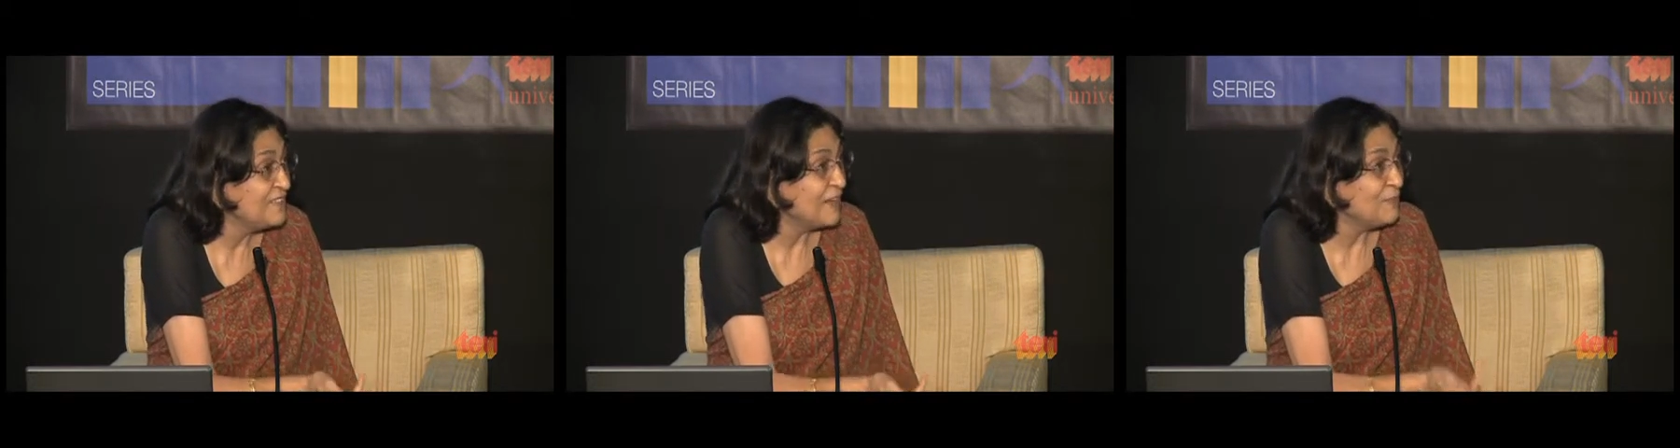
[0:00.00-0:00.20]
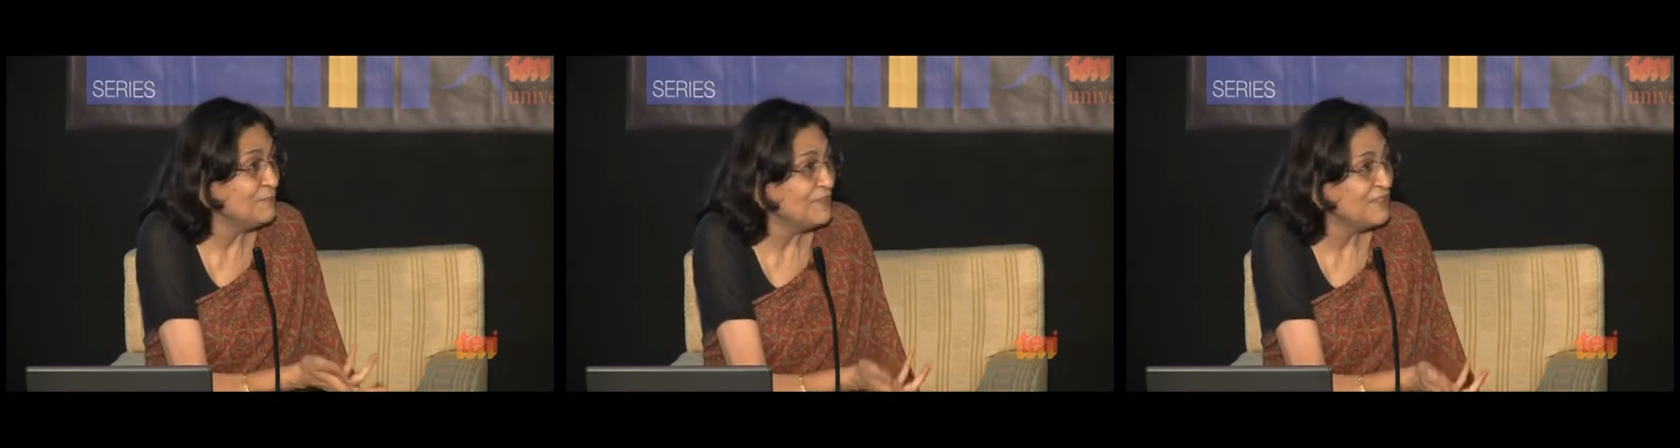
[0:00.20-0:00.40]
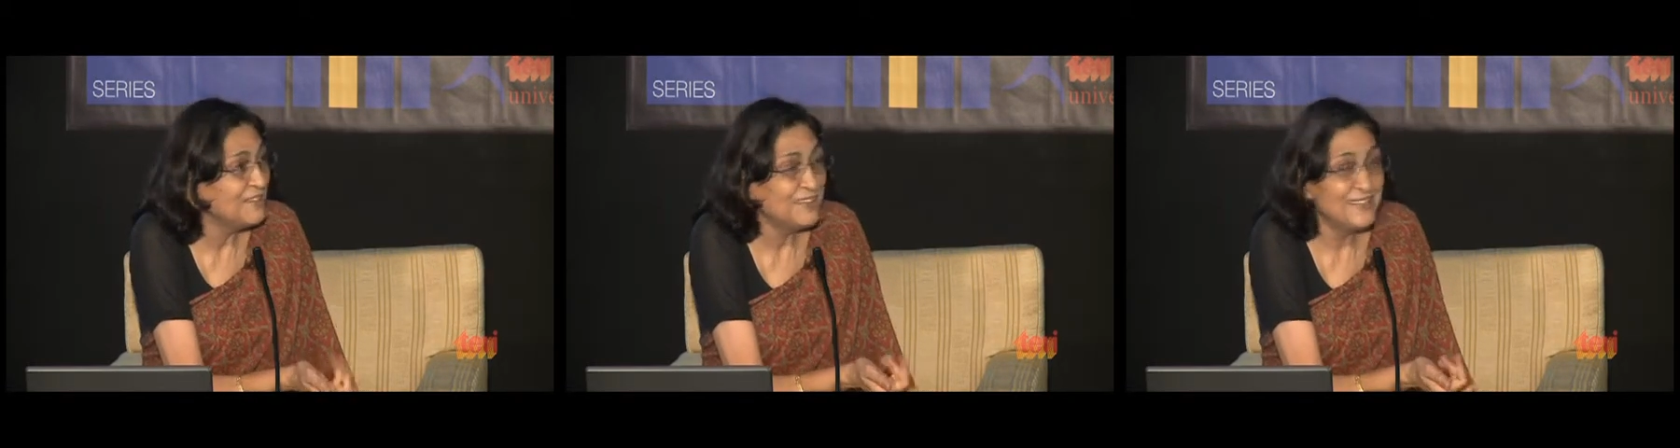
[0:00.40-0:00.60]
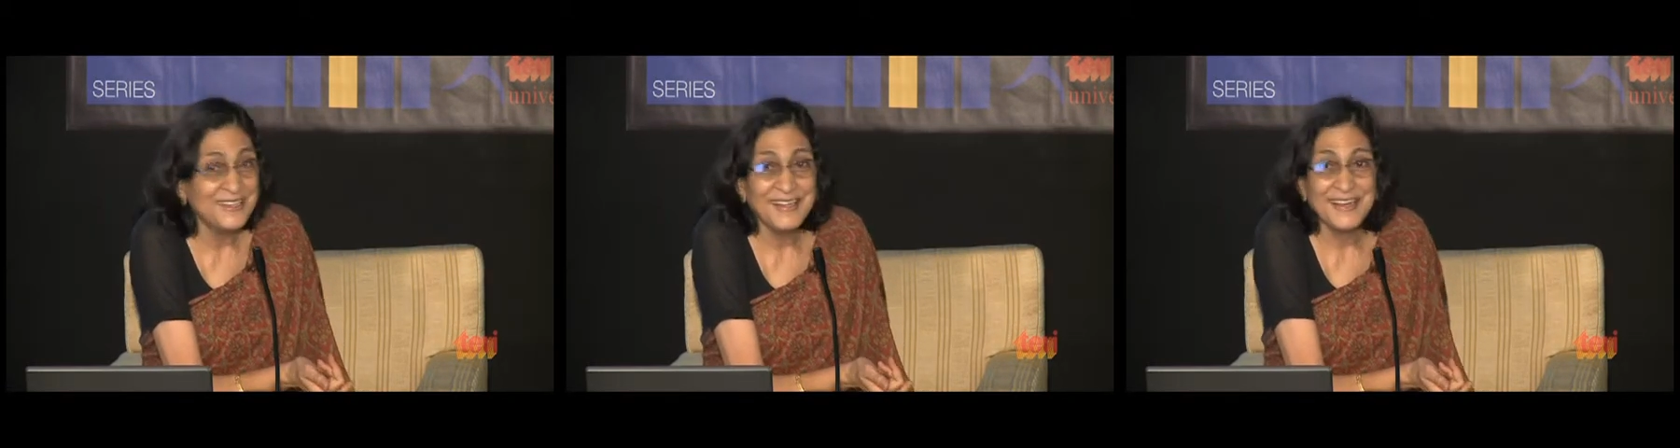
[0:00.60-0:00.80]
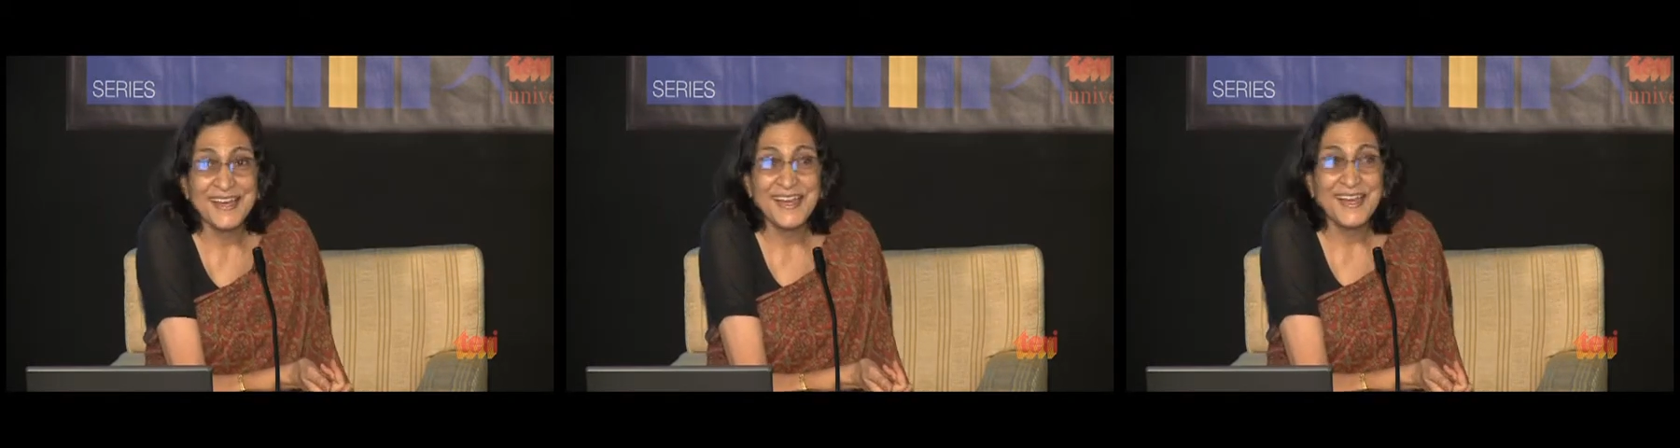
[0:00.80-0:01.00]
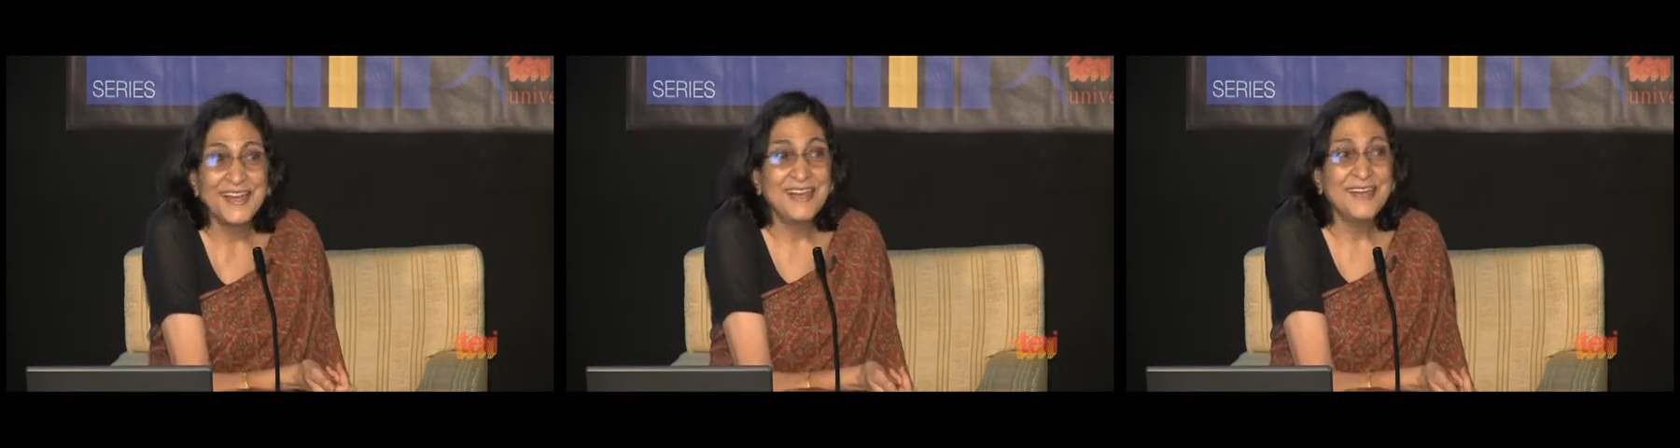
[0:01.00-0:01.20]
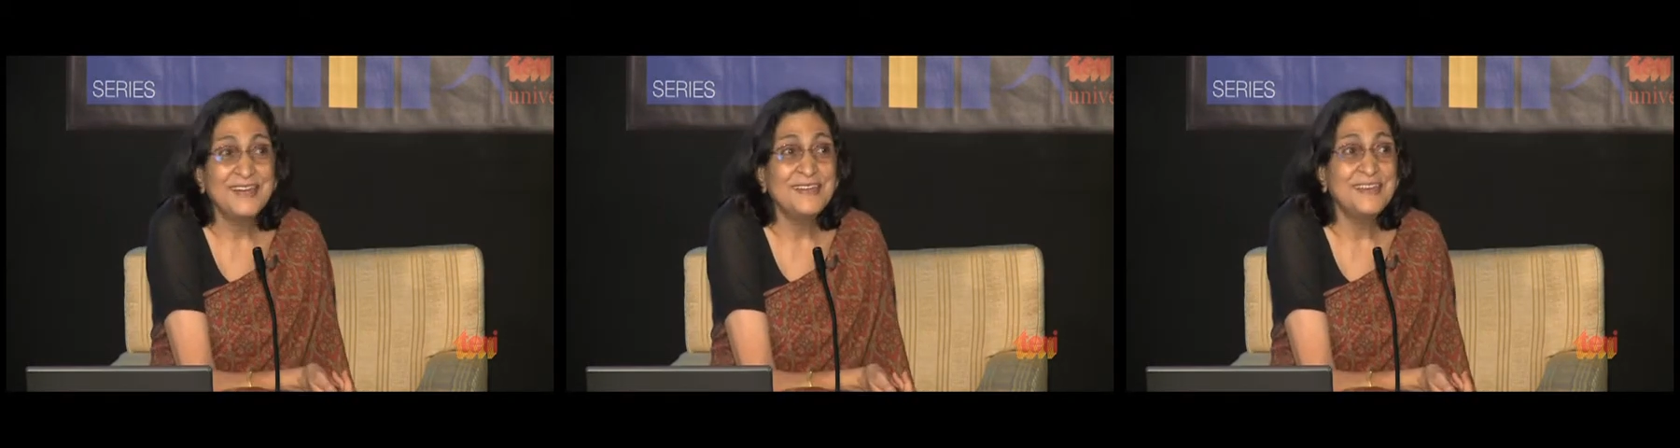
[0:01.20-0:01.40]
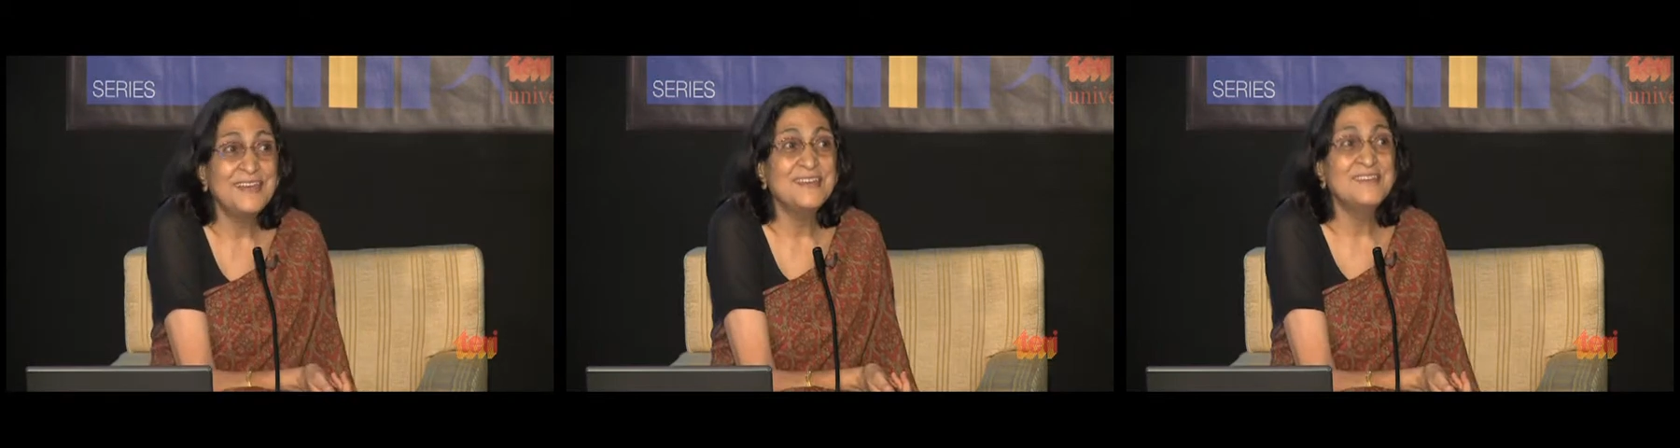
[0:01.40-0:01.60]
something?
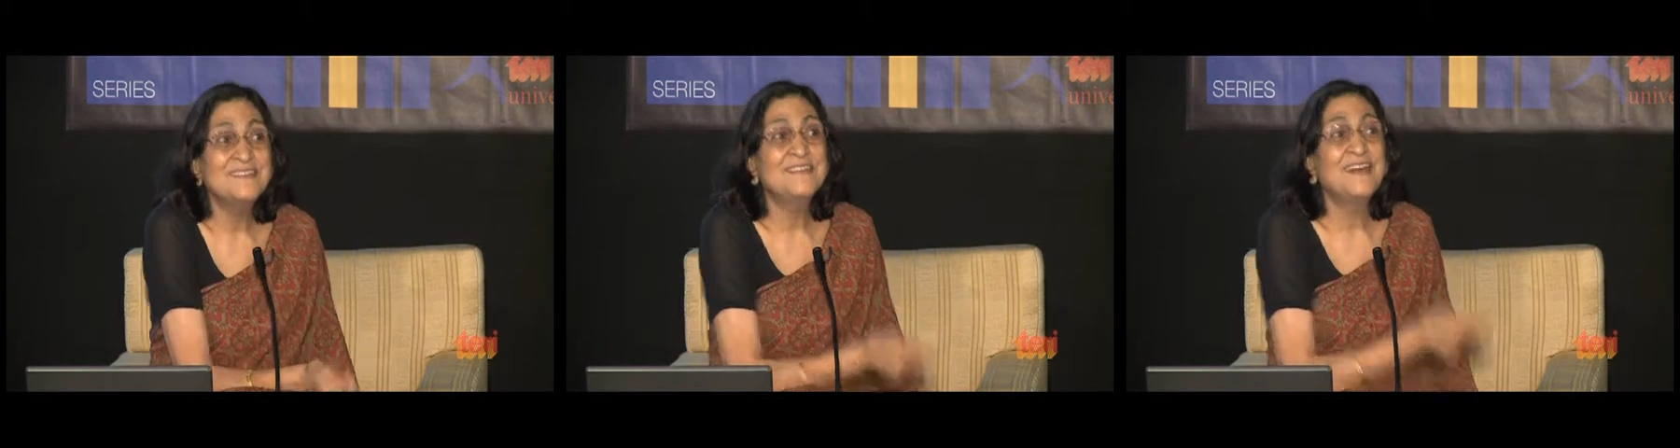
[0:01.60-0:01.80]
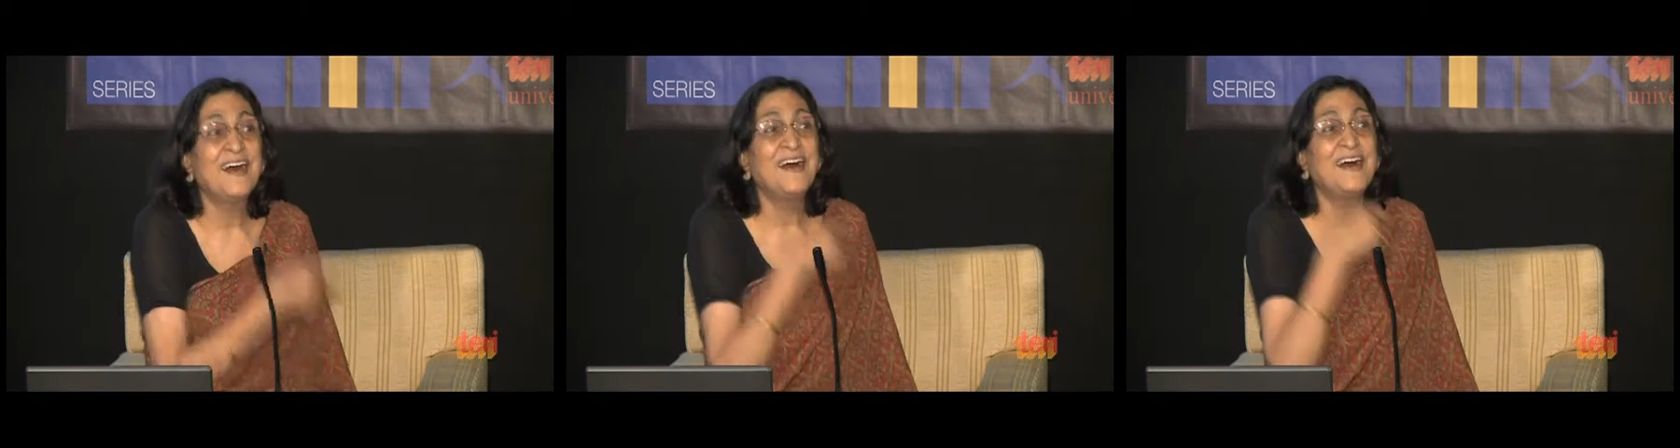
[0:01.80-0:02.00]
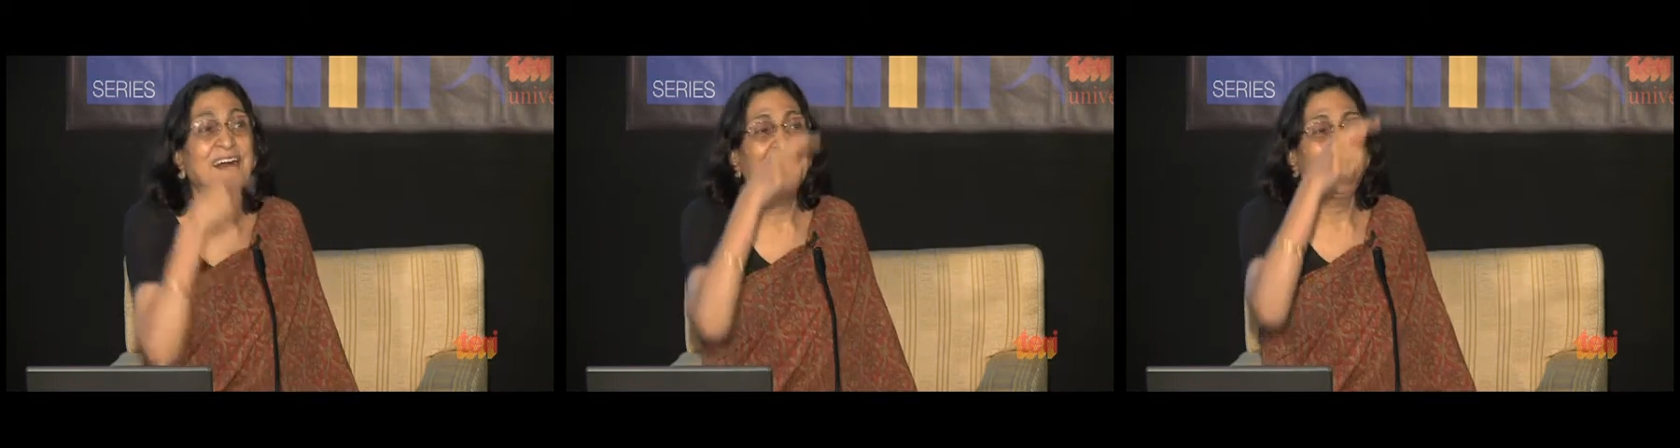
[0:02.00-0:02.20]
Yes, huh?